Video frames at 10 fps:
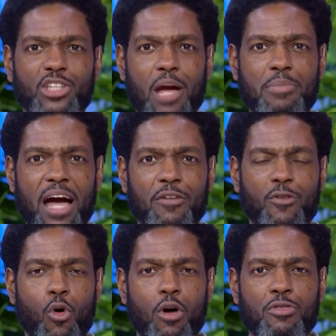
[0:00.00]
time now
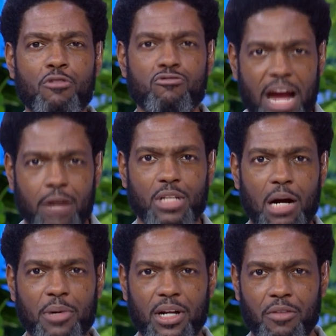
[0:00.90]
for the
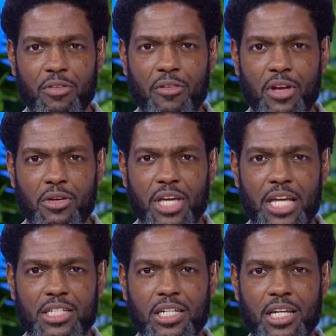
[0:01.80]
roundup, and our very own
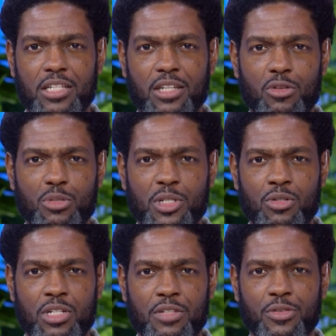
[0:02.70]
Katie is going to be
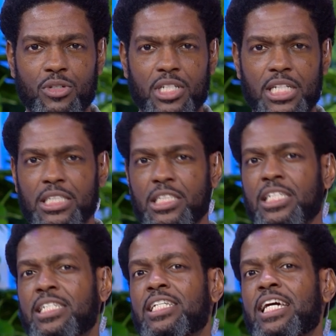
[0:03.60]
doing it for us
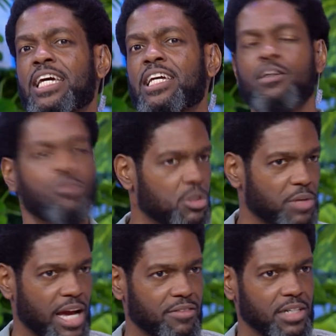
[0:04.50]
today. What do
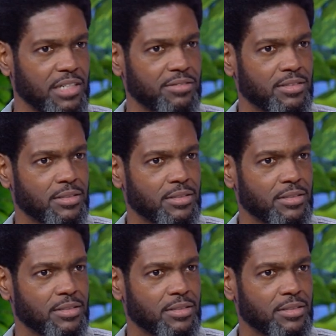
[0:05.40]
we have, love?